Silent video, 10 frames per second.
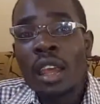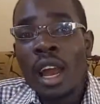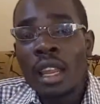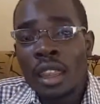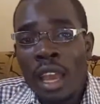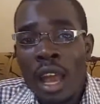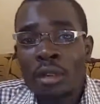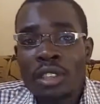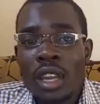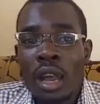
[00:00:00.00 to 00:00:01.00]
the
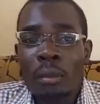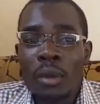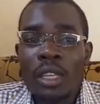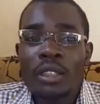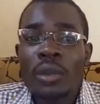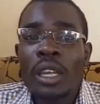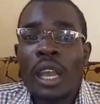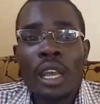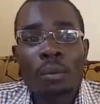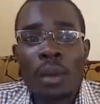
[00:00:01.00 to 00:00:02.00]
outcome, it will help
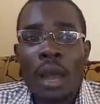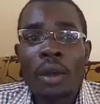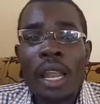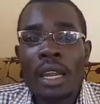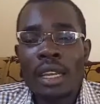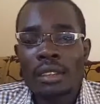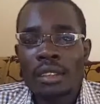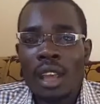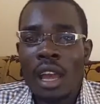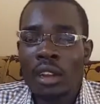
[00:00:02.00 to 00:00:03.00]
our learners
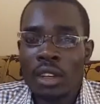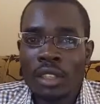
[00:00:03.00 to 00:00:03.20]
a lot.